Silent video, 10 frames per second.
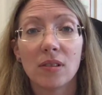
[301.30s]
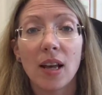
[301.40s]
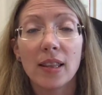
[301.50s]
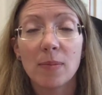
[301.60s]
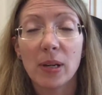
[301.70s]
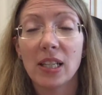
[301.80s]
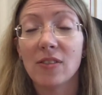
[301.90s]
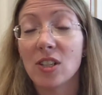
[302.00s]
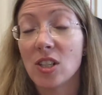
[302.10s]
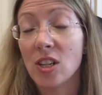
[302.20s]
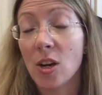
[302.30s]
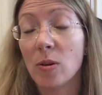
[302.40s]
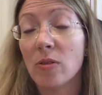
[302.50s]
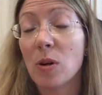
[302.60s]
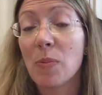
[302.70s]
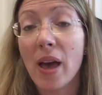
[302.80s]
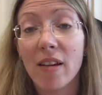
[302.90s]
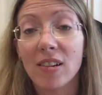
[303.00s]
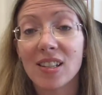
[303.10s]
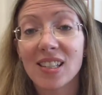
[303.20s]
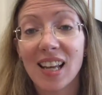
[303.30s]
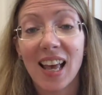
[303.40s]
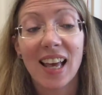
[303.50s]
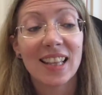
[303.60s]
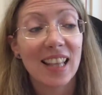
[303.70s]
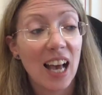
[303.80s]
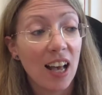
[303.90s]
think many of us know, if we're parents, that